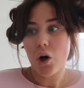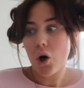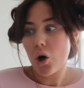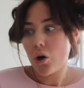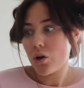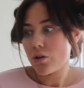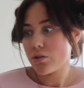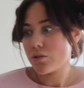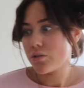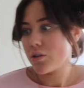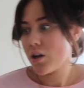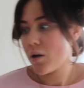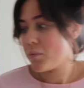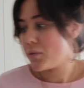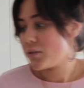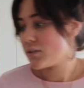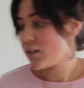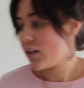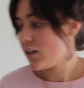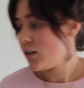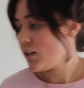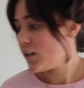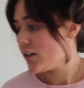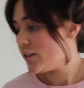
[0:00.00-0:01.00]
on a
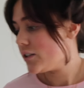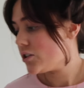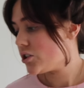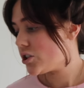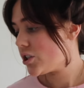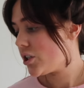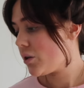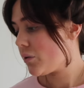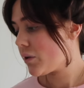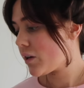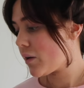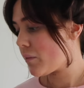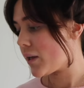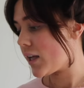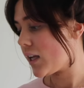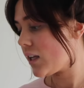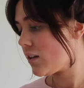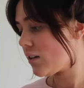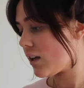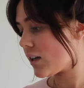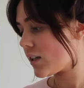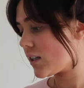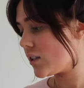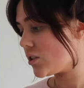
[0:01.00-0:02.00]
percentage. You know what I
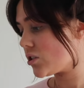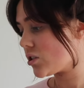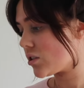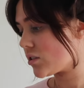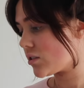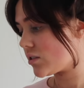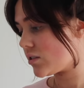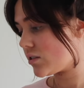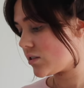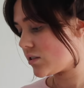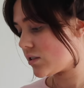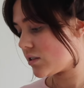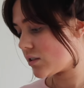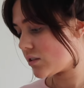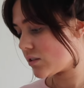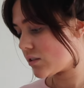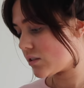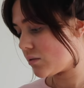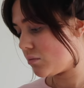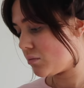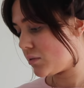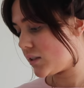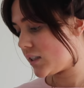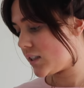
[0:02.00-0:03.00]
mean? Like, it just
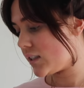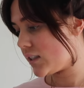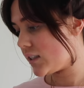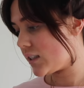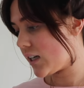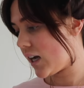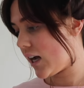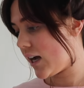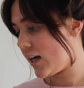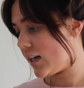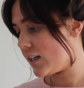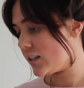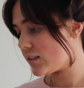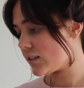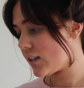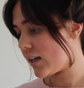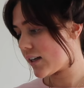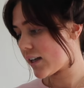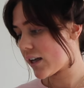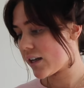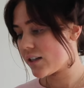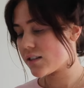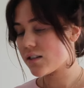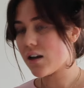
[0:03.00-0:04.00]
completely dies.
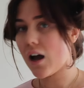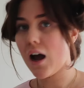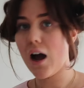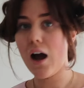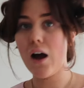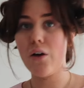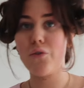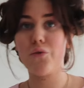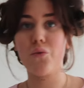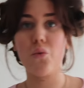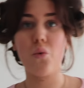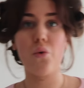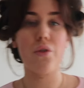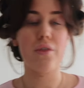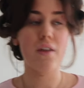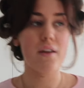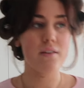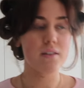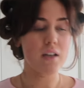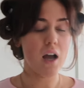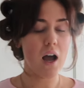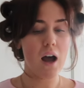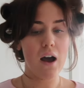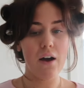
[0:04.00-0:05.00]
Like, it's
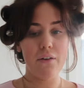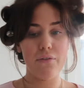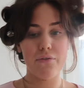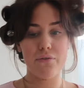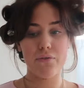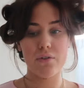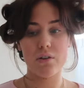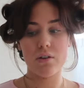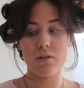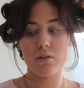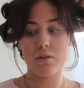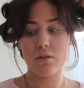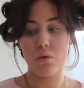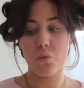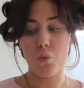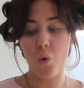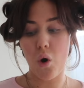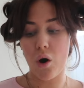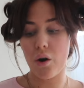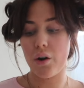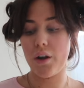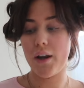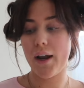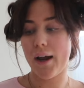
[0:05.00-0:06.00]
half
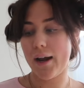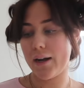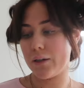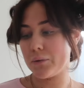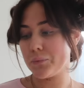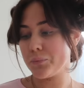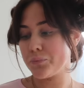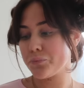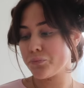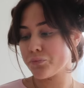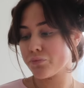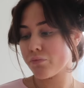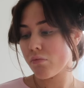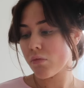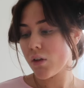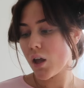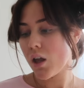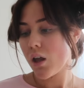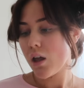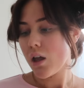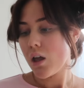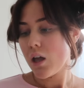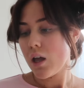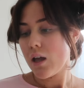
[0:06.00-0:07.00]
one now.
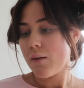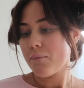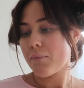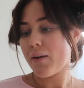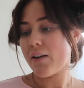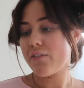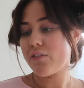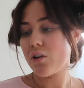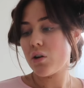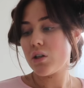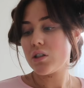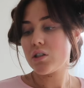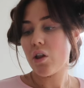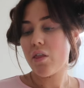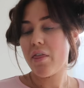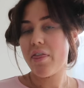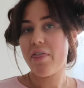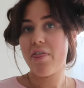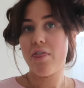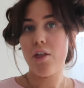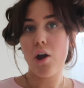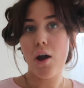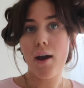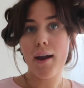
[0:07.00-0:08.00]
My phone is on
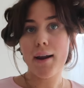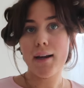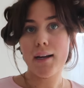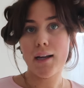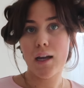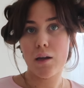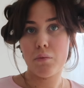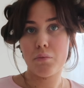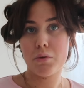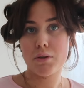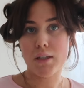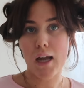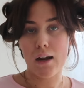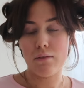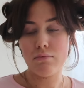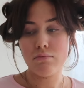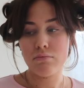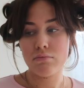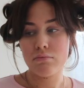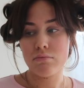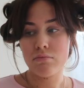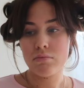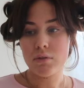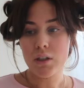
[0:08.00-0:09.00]

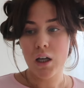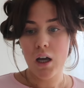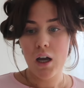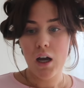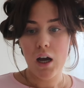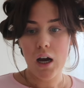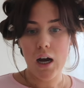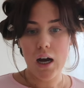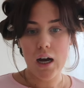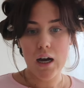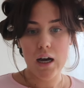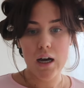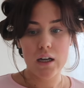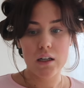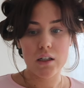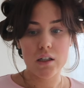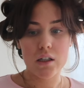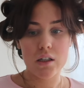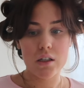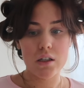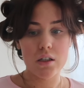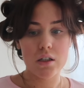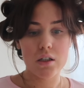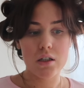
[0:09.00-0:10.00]
39%.
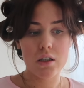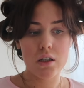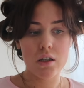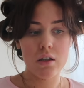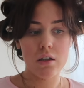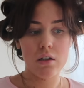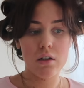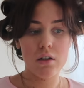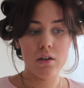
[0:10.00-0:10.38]
And